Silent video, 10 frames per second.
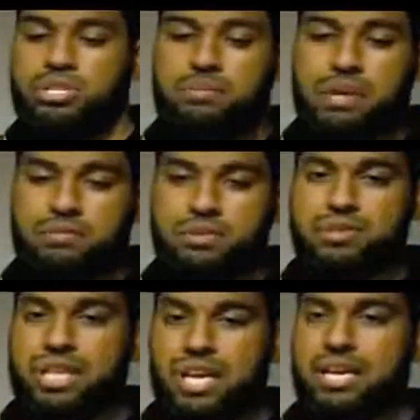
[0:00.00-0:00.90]
What is the benefit
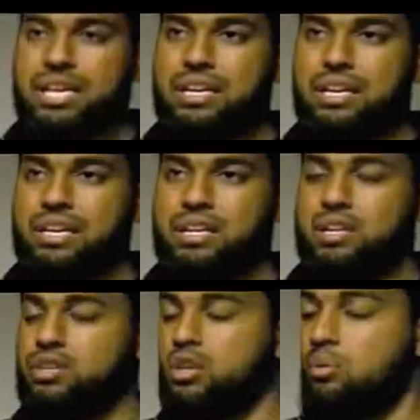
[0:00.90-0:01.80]
to that
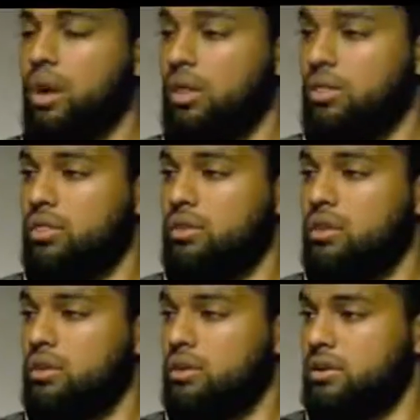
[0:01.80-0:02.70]
to your wealth?
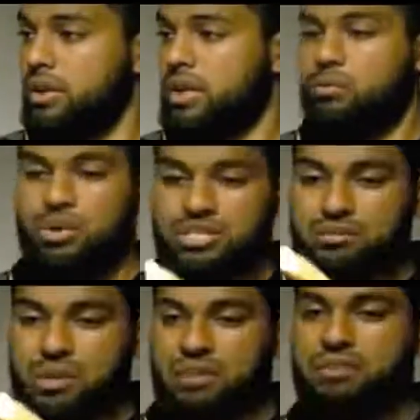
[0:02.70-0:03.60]
Okay, what is
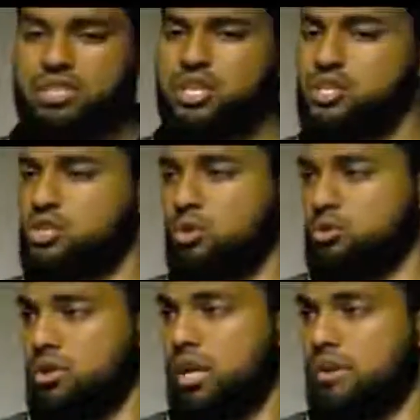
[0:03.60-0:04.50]
the benefit to your
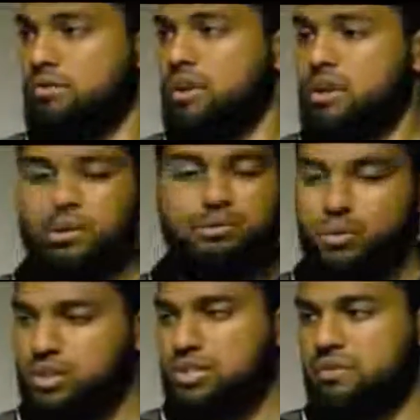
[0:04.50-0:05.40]
social life if
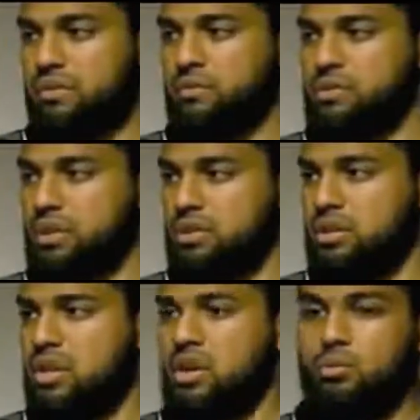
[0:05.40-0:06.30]
you achieve that result?